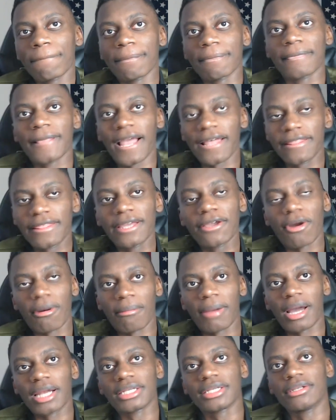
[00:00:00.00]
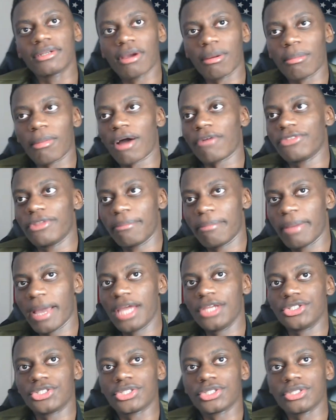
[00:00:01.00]
I think Coman could come off the
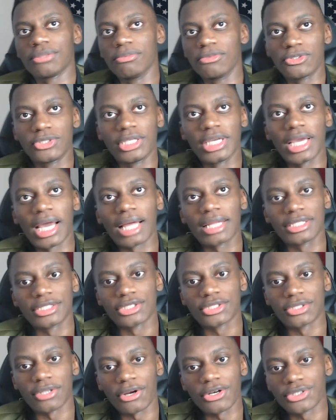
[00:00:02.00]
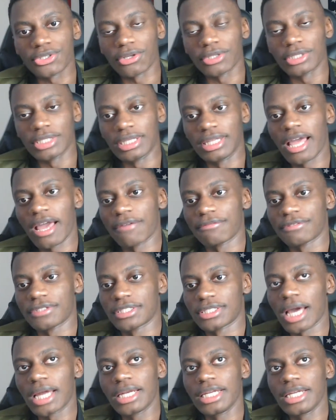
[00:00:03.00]
bench. Musiala starts on the left. Sané